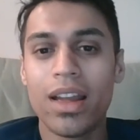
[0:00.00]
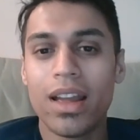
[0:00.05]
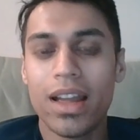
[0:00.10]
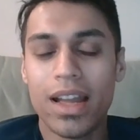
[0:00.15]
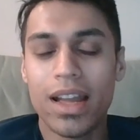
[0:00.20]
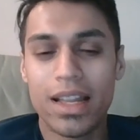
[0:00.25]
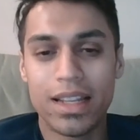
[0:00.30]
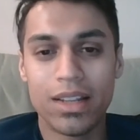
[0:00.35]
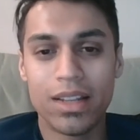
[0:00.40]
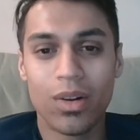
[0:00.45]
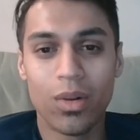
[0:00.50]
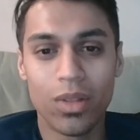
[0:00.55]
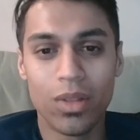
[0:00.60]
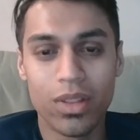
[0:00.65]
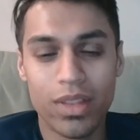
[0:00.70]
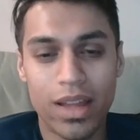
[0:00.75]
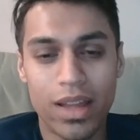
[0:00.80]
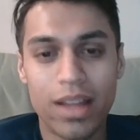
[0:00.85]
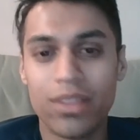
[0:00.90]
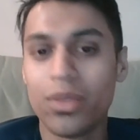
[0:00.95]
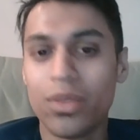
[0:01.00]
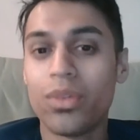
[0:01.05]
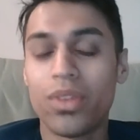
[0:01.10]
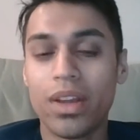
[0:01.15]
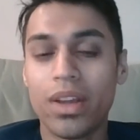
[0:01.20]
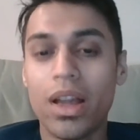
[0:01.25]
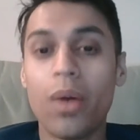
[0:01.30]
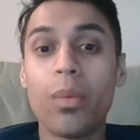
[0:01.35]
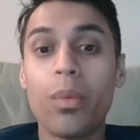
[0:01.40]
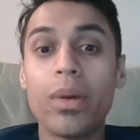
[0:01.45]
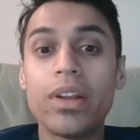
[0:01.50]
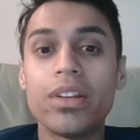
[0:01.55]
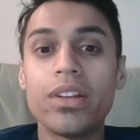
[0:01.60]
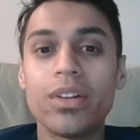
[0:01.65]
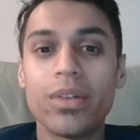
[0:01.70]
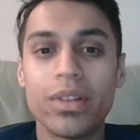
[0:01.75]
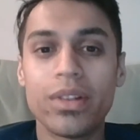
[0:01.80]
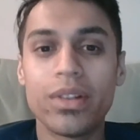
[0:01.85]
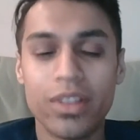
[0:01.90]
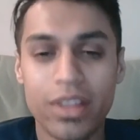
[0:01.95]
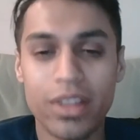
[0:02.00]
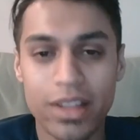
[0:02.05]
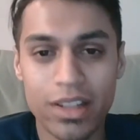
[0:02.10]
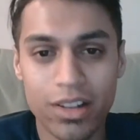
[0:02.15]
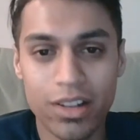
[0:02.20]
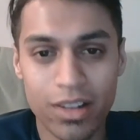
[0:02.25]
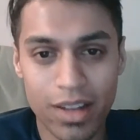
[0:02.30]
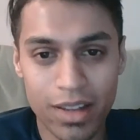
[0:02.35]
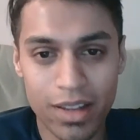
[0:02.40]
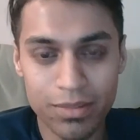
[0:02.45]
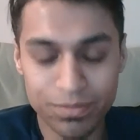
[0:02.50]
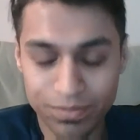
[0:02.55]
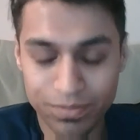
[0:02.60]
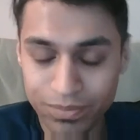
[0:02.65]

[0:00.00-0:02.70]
and all of that. So it was like a window into the internet.